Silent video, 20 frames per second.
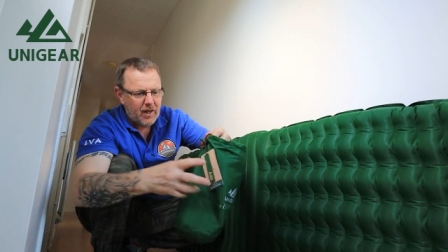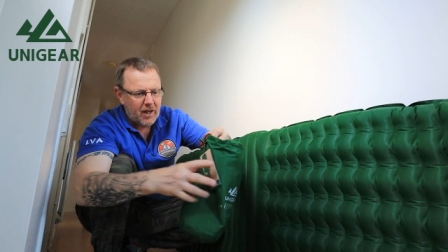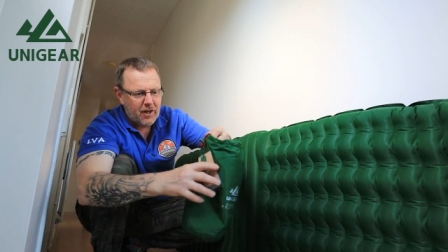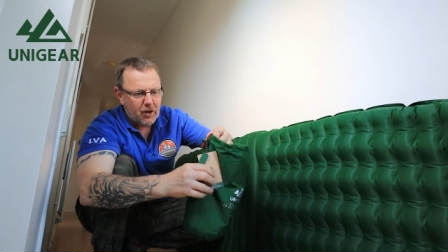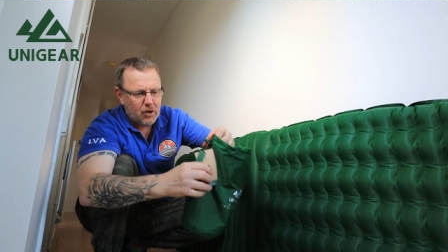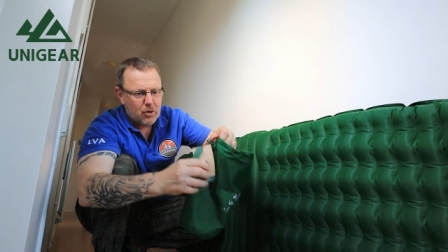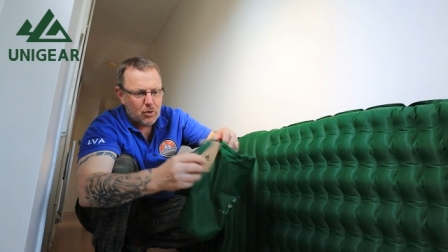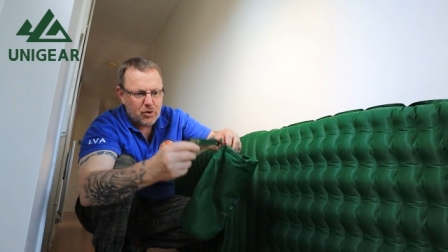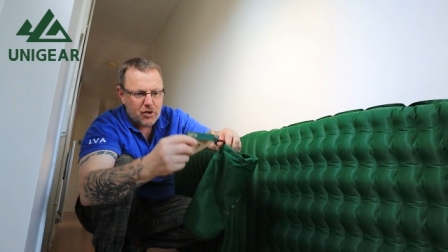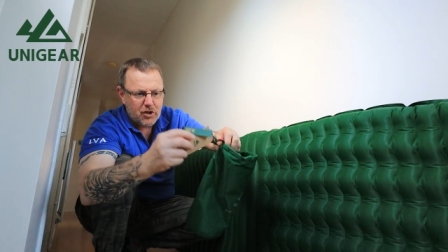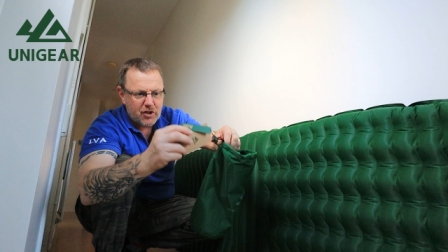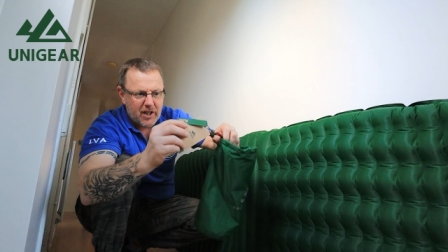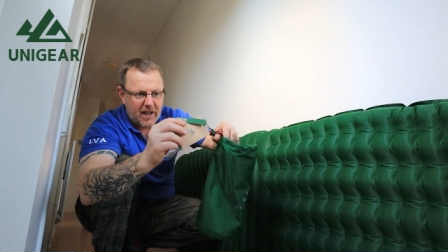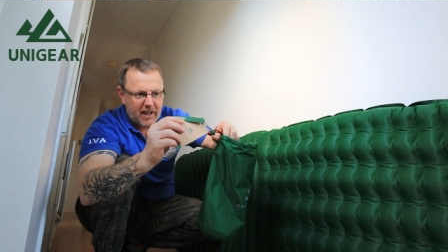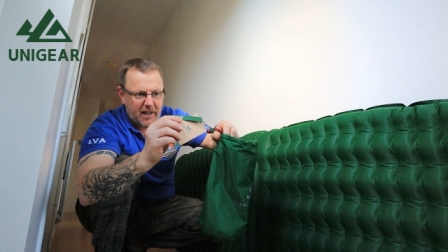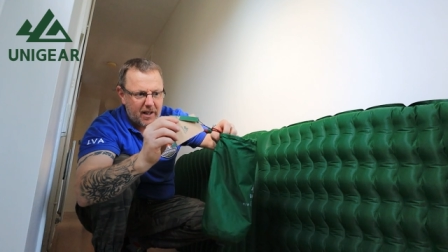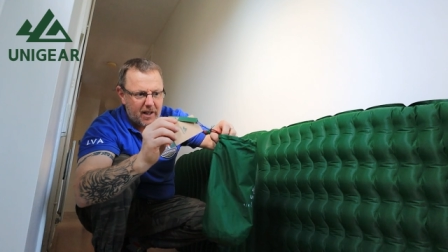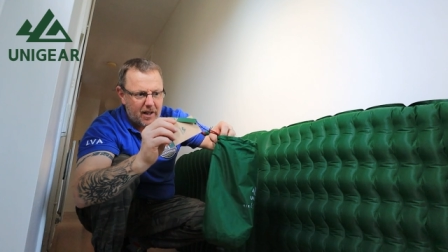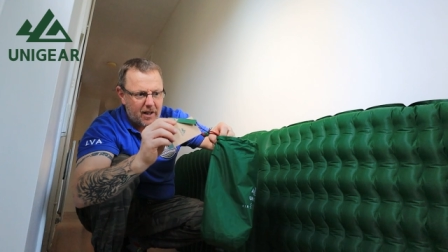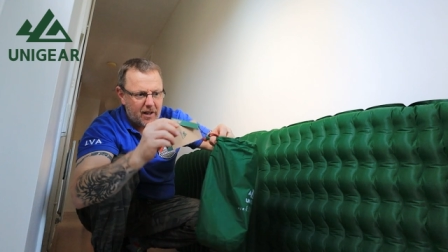And of course you
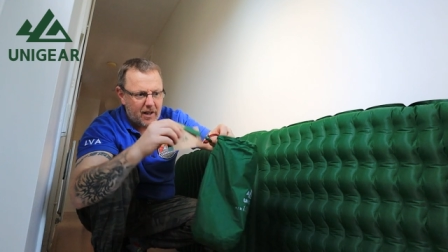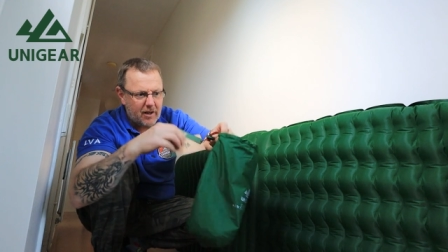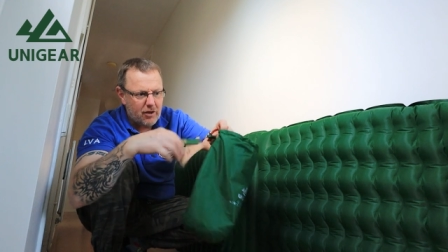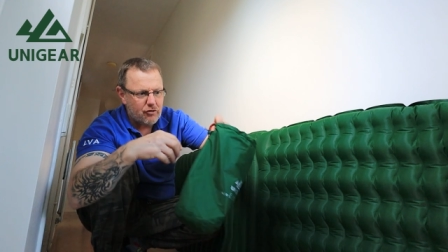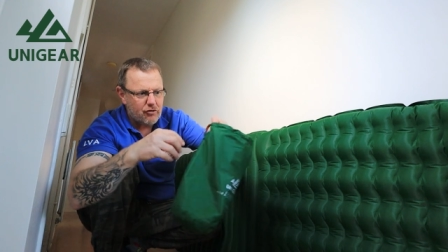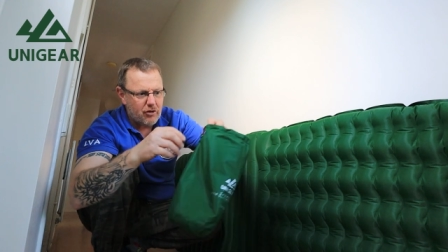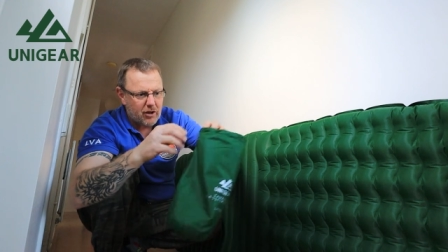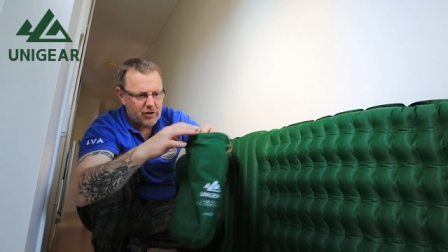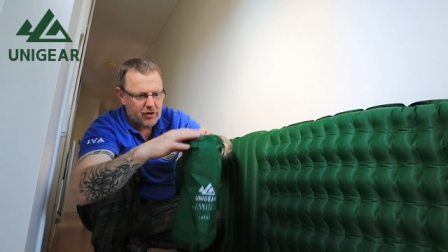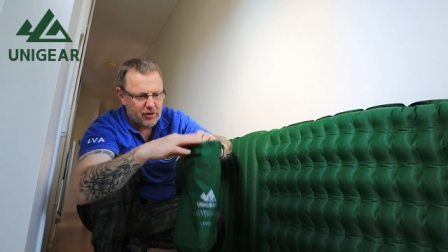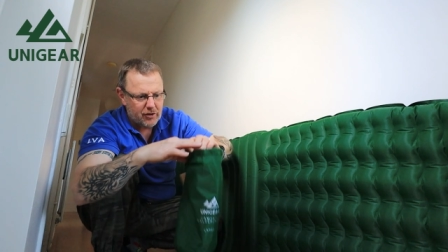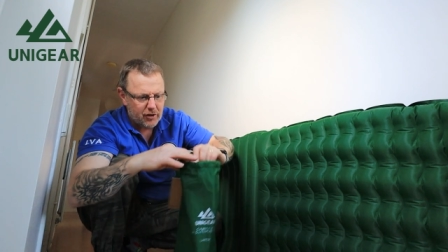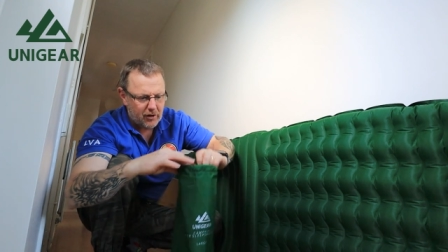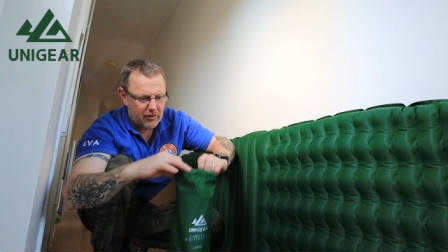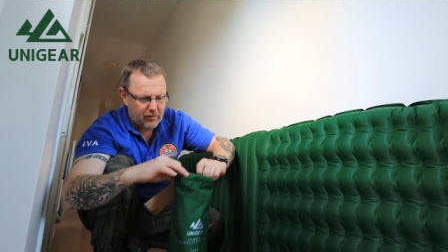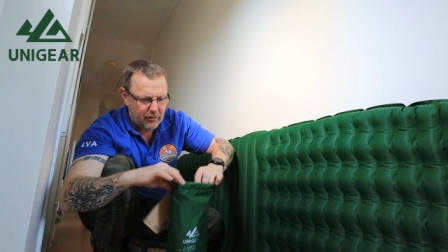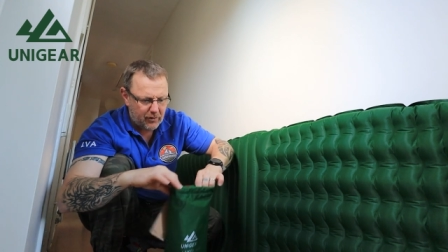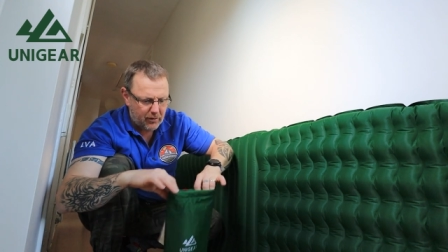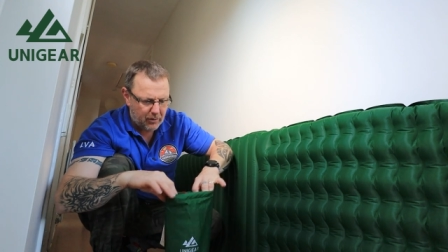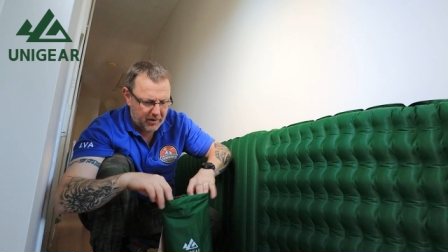take the instructions
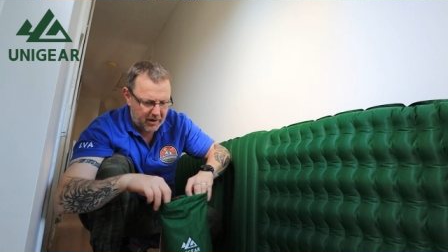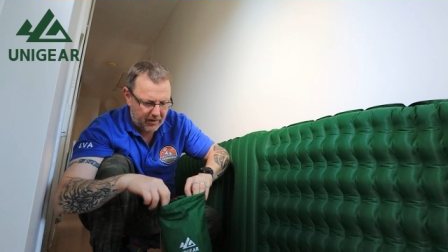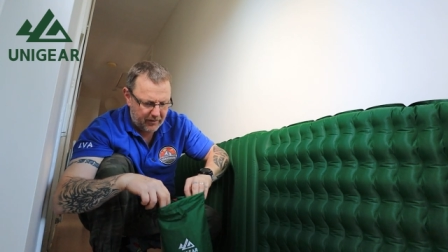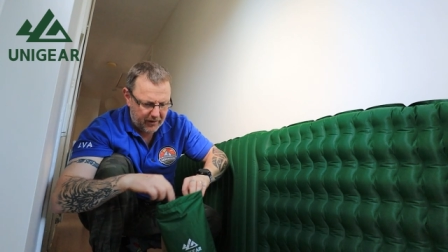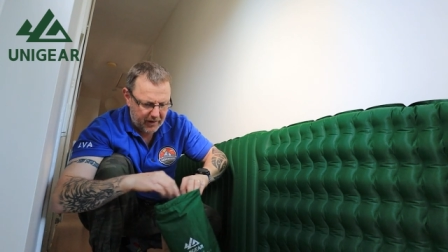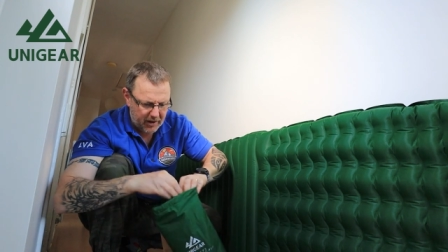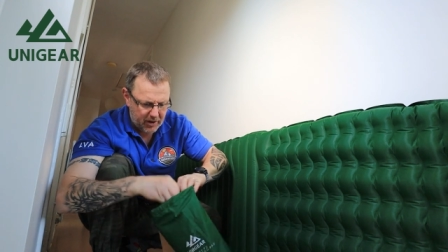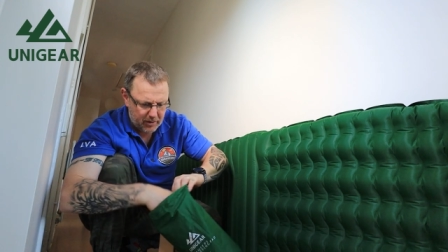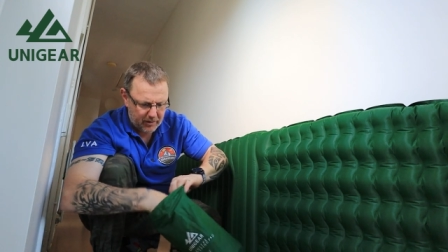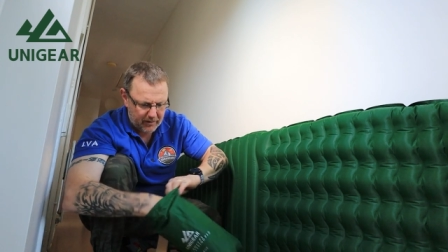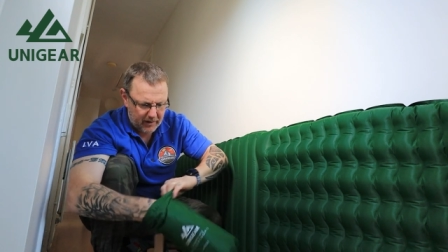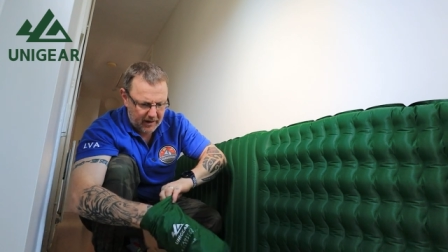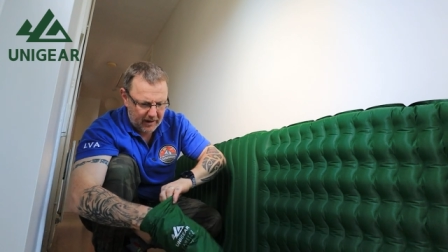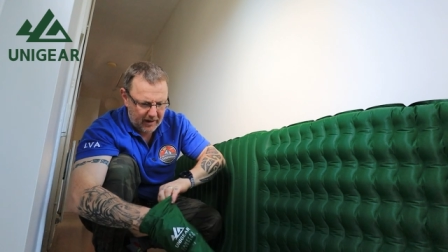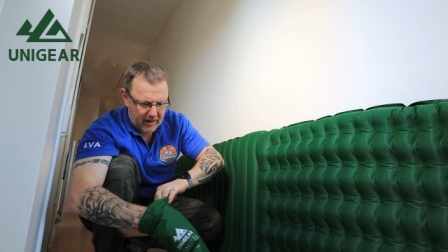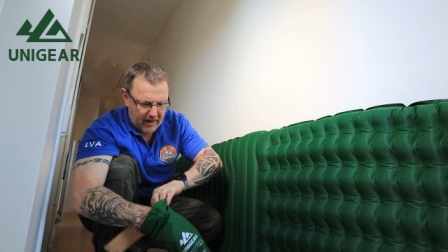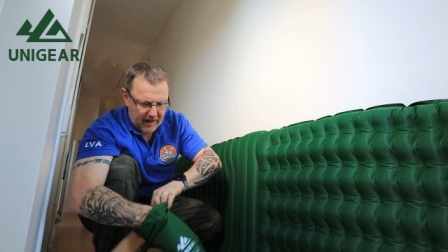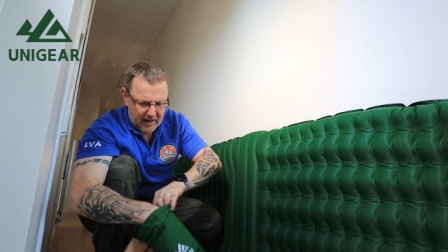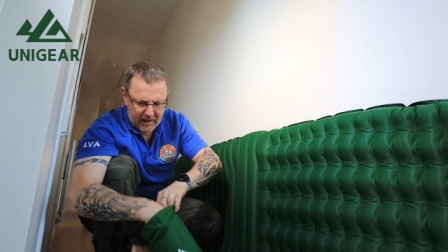off when you finish with it.